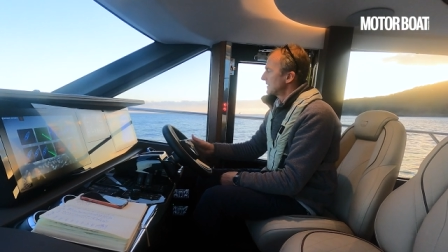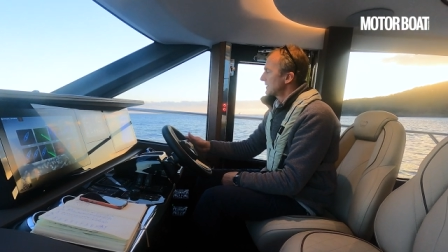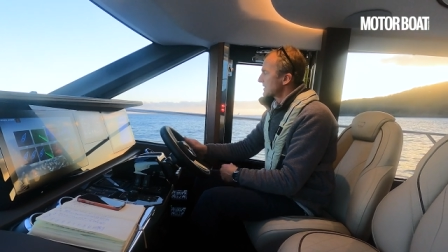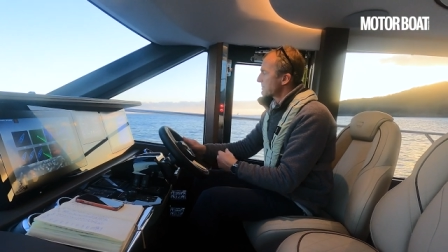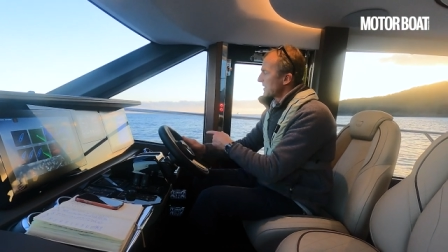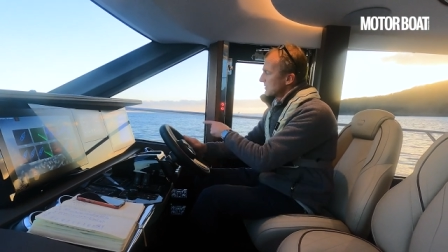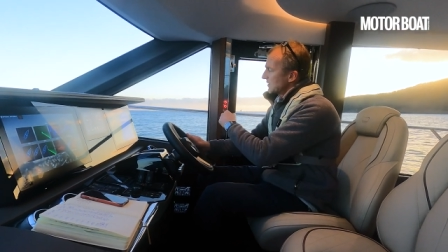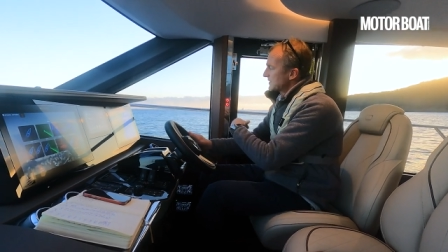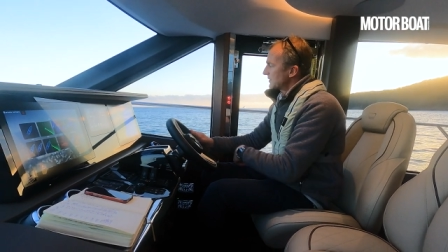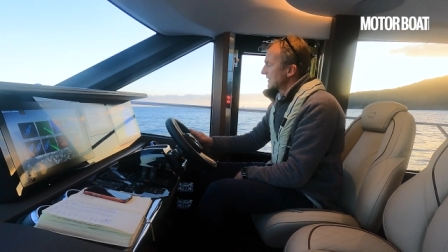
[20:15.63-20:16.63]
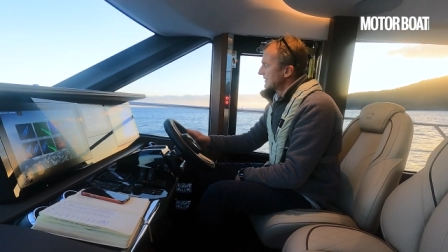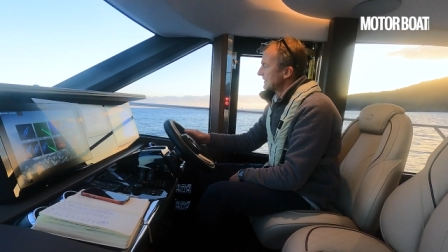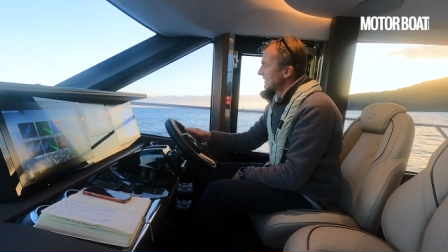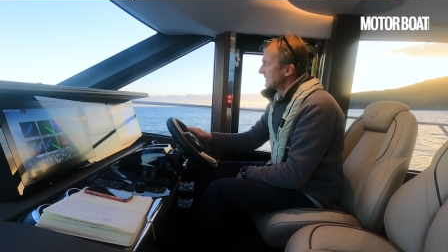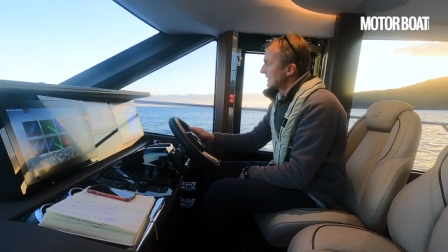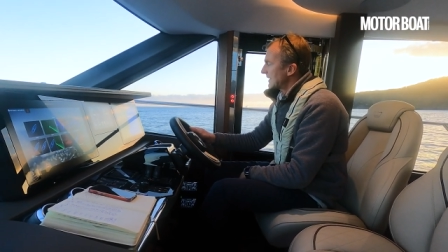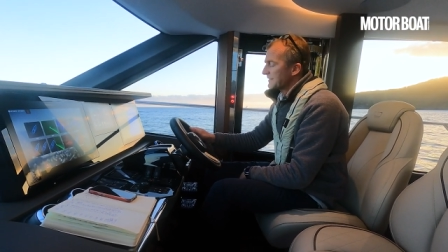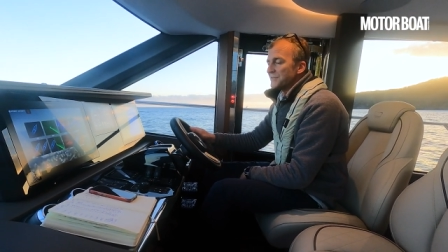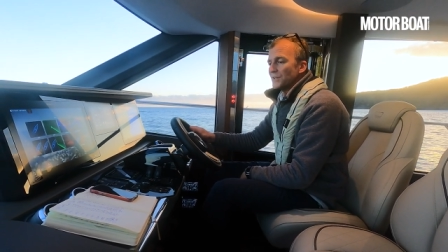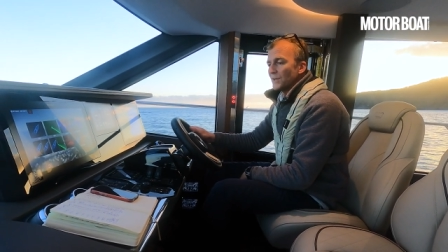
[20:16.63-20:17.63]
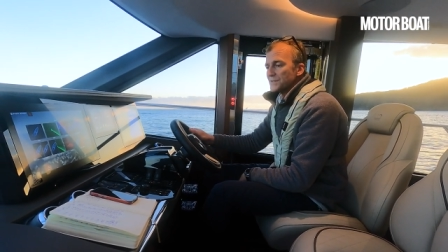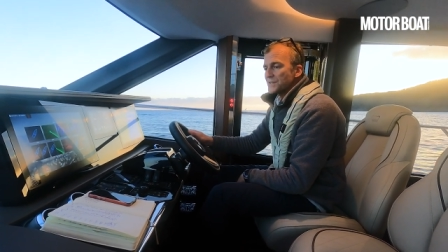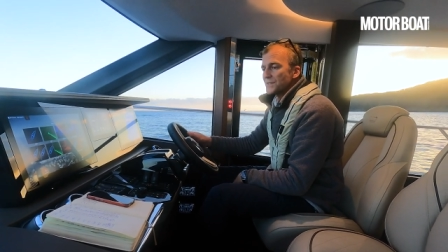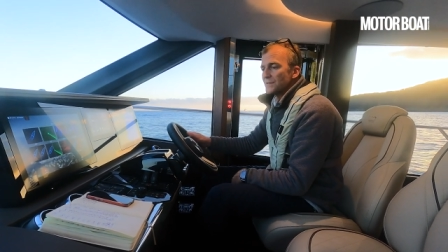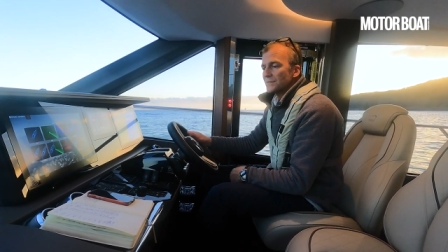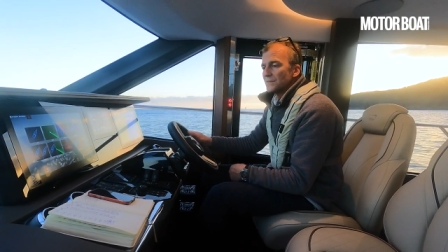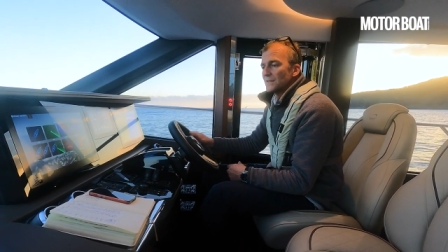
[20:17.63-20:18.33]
At this speed we're doing 11 knots